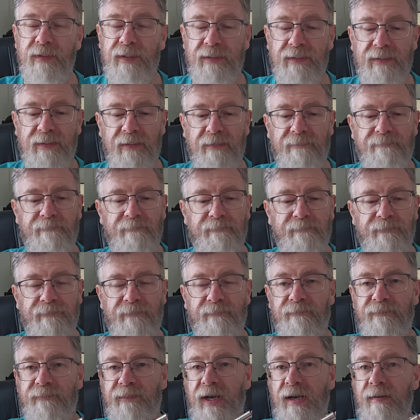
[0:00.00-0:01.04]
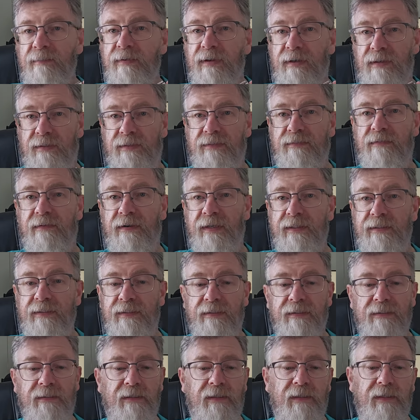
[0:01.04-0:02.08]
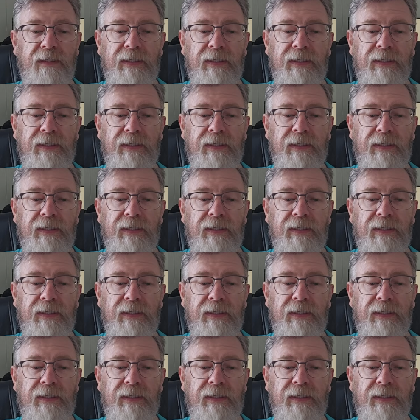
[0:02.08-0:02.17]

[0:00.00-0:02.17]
It's a fabulous writer.